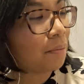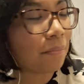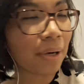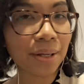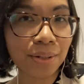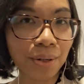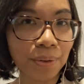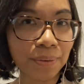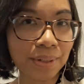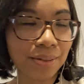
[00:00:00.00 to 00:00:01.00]
My
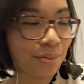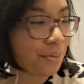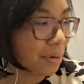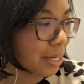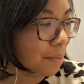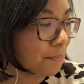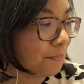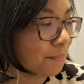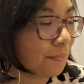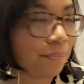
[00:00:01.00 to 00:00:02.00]
golden dream.
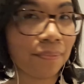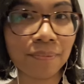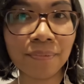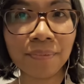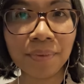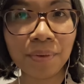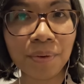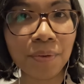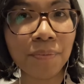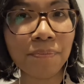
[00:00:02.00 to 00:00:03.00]

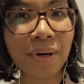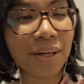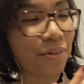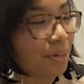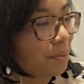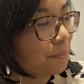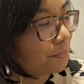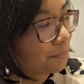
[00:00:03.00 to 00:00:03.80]
Or my dream.